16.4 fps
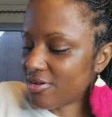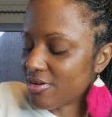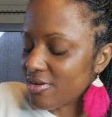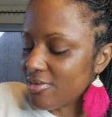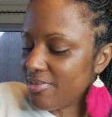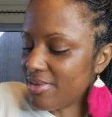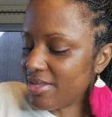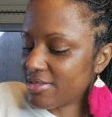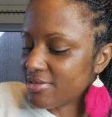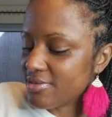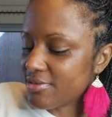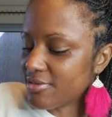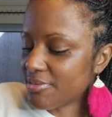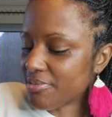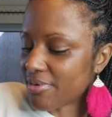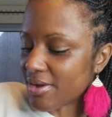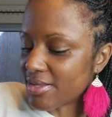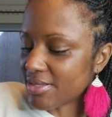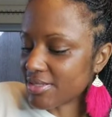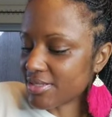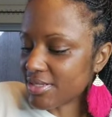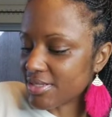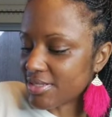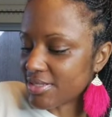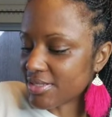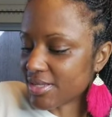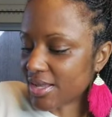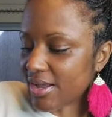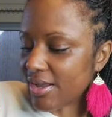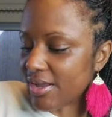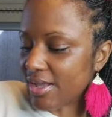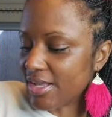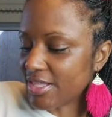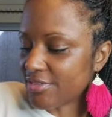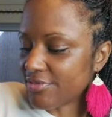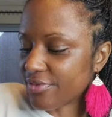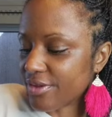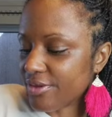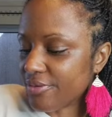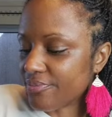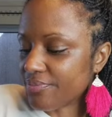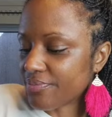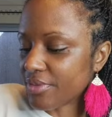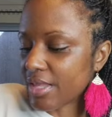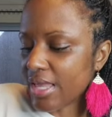commit to the process God has for you.